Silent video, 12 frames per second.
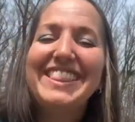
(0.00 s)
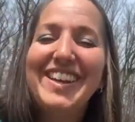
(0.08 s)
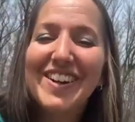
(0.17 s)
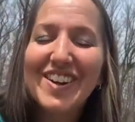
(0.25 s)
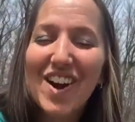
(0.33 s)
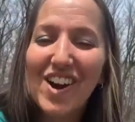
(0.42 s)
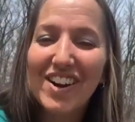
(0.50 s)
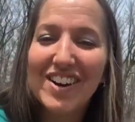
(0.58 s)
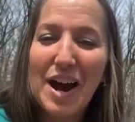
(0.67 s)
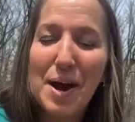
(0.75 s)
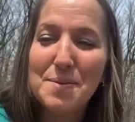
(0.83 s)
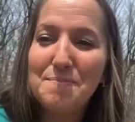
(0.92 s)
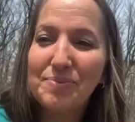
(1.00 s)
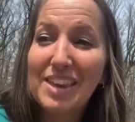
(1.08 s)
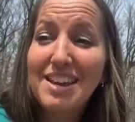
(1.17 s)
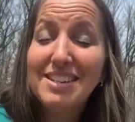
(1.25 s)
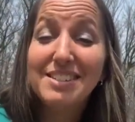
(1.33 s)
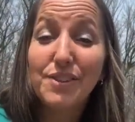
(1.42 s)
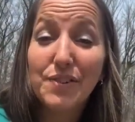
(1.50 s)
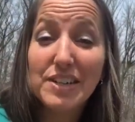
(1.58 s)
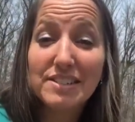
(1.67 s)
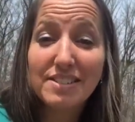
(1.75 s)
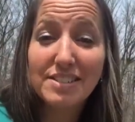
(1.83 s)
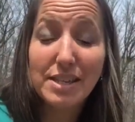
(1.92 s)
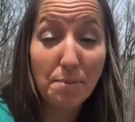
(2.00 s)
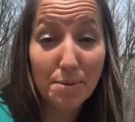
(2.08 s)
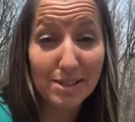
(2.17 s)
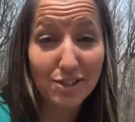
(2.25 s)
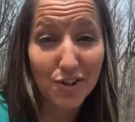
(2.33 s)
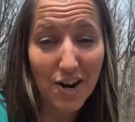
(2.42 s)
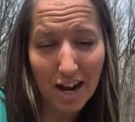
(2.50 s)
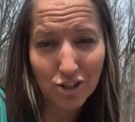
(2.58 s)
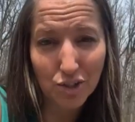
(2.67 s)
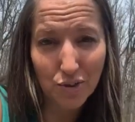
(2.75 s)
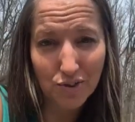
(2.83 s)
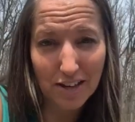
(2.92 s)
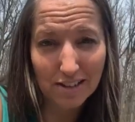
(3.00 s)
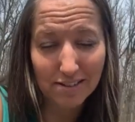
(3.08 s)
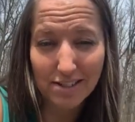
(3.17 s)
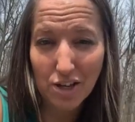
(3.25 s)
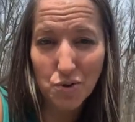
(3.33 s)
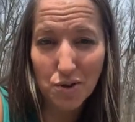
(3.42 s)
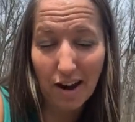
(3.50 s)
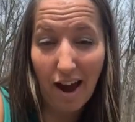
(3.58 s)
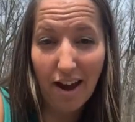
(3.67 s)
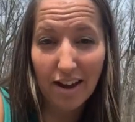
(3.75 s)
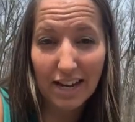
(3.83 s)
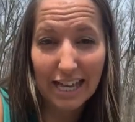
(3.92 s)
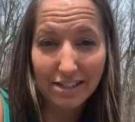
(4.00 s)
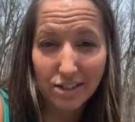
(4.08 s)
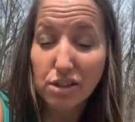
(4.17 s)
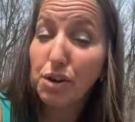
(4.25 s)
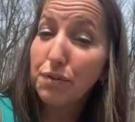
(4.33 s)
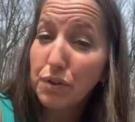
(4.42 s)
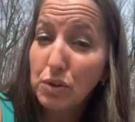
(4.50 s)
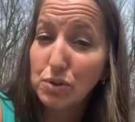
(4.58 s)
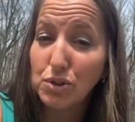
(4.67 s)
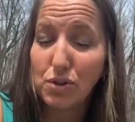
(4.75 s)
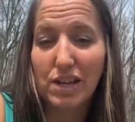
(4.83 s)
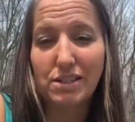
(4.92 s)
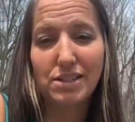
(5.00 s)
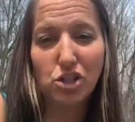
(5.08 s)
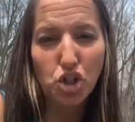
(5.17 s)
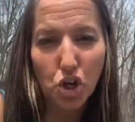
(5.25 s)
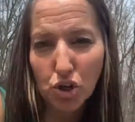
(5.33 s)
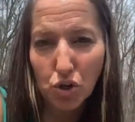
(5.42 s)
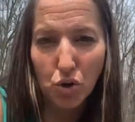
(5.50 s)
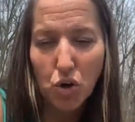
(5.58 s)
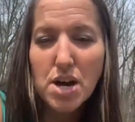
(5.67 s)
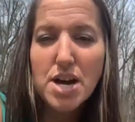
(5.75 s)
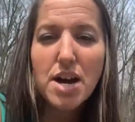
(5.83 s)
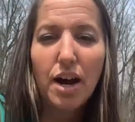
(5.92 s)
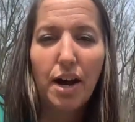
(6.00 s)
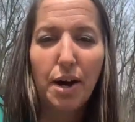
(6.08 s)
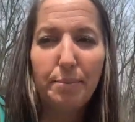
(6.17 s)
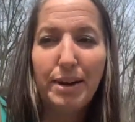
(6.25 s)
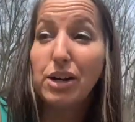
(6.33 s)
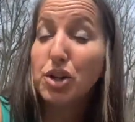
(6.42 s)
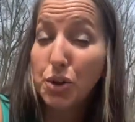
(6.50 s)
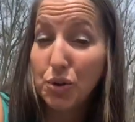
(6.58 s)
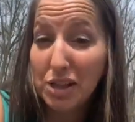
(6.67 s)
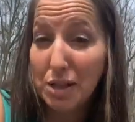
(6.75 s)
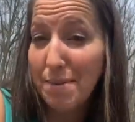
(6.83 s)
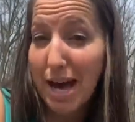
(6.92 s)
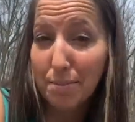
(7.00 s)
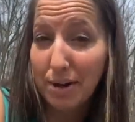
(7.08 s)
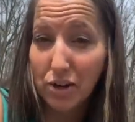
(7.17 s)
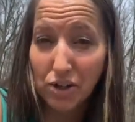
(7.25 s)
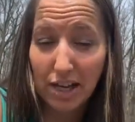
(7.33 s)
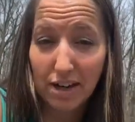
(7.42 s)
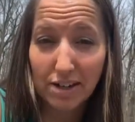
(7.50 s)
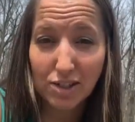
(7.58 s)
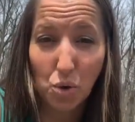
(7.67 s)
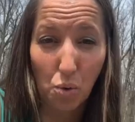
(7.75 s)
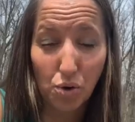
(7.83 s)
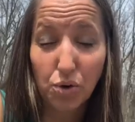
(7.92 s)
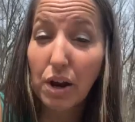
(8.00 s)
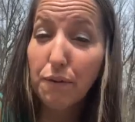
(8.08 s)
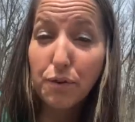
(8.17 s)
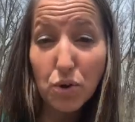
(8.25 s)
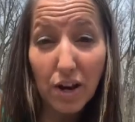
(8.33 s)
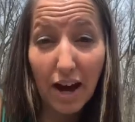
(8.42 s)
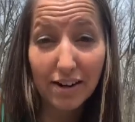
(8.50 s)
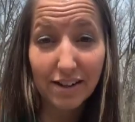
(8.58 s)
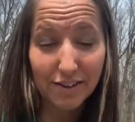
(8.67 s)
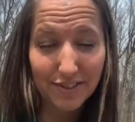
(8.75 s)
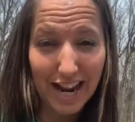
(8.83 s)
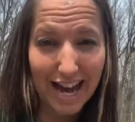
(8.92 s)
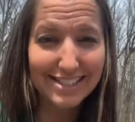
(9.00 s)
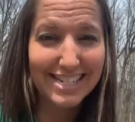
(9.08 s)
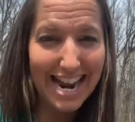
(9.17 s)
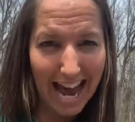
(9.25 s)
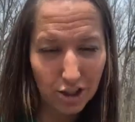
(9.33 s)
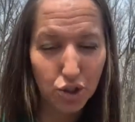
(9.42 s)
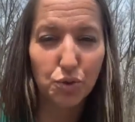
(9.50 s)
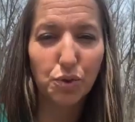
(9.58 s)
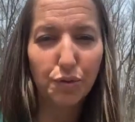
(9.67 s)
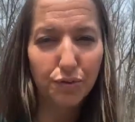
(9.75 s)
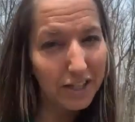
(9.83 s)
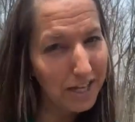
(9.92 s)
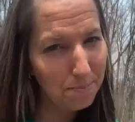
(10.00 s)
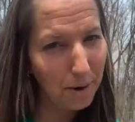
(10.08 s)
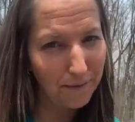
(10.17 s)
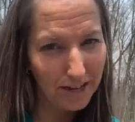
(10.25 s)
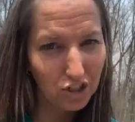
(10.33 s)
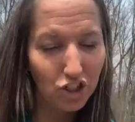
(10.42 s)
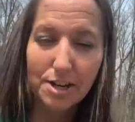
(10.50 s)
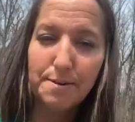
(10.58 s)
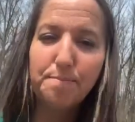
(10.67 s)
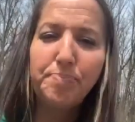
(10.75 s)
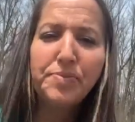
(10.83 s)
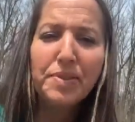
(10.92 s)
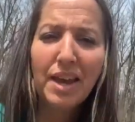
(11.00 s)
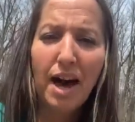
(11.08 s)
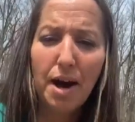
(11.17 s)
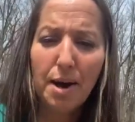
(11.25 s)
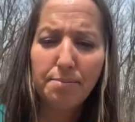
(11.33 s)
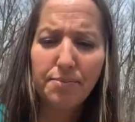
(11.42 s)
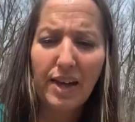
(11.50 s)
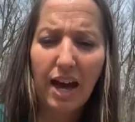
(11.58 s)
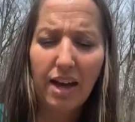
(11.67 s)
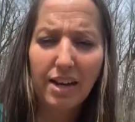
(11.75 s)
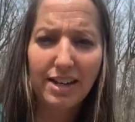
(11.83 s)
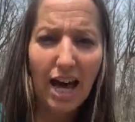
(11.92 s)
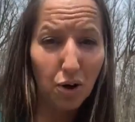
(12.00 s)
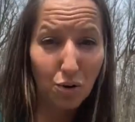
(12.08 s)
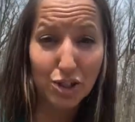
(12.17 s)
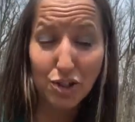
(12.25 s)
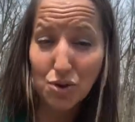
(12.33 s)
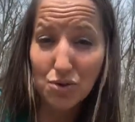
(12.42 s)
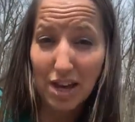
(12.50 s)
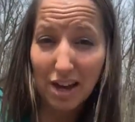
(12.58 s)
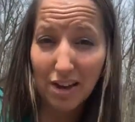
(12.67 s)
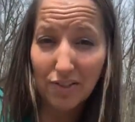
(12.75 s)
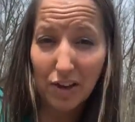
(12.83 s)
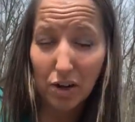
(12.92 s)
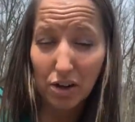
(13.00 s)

There are different supplements or natural things that you can add into their food so that it's internal, including the Mad About Organics oral care food additive that has natural flea prevention, that not only do they get